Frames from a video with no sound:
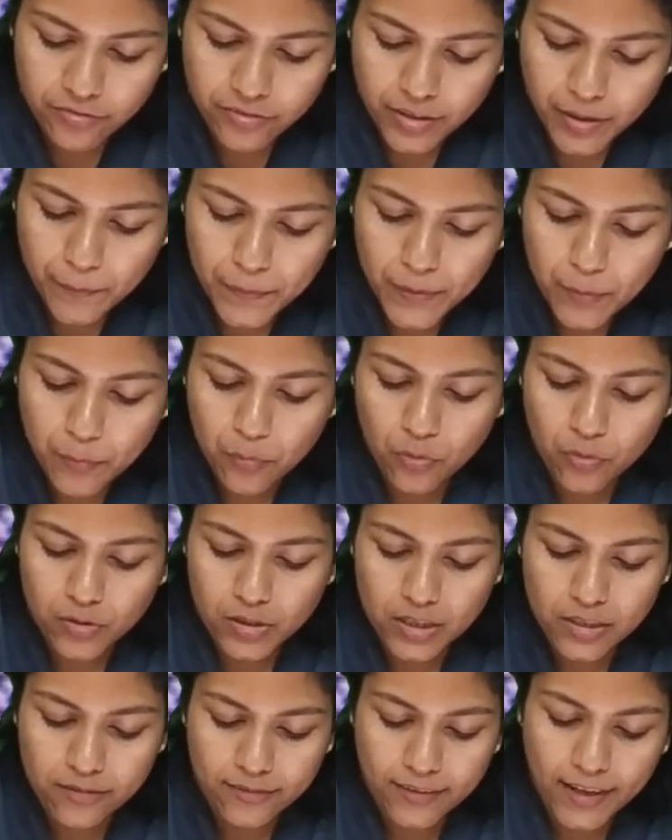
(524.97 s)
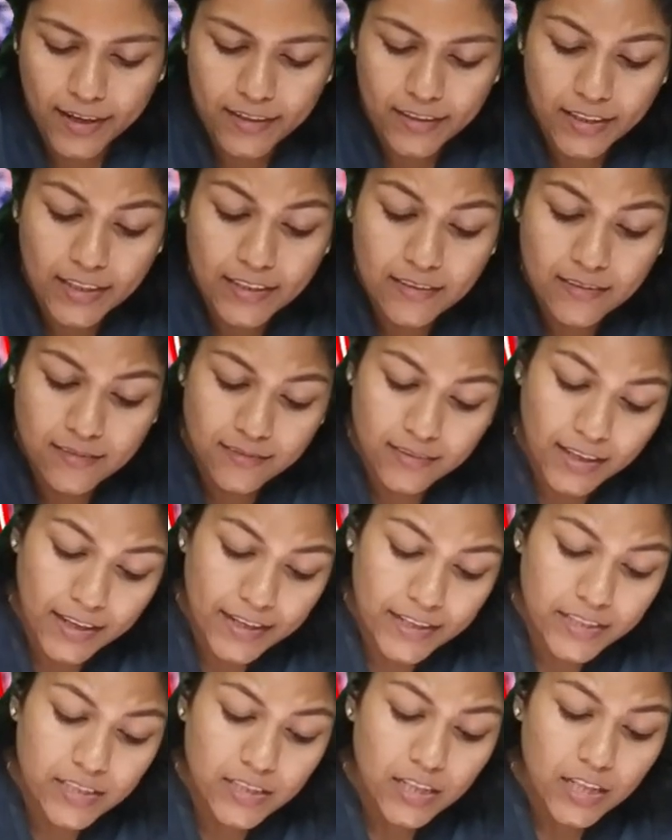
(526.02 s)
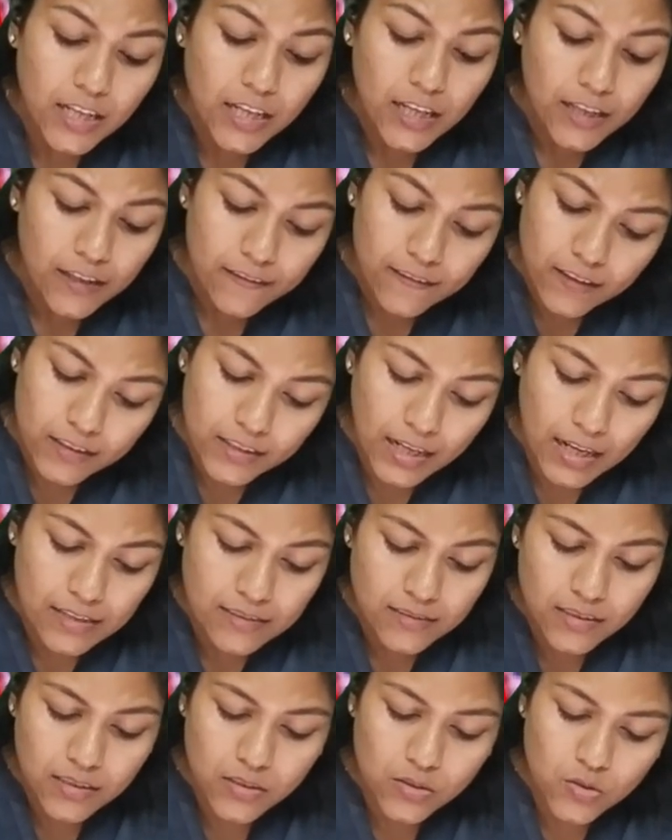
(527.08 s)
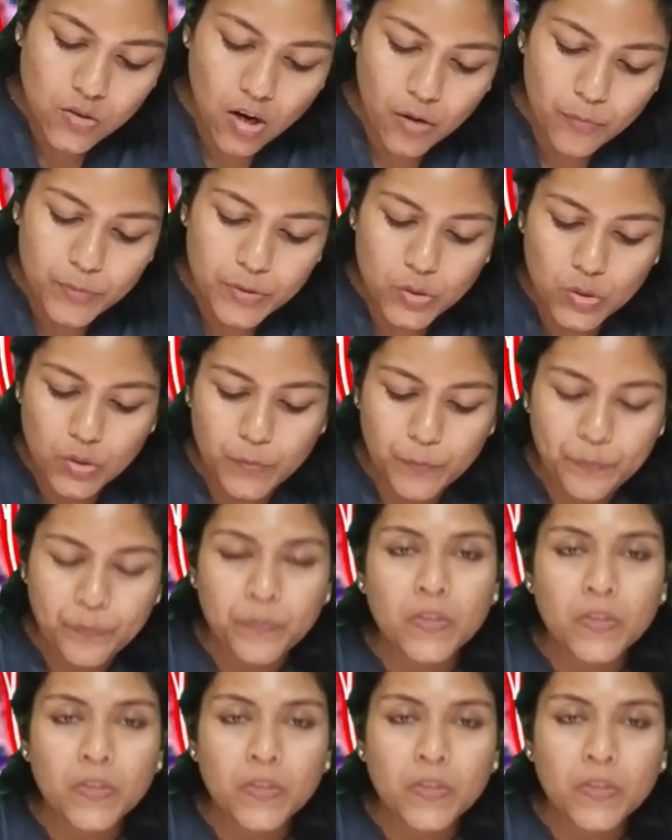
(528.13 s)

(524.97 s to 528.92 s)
from the portal tract inside the classic lobule.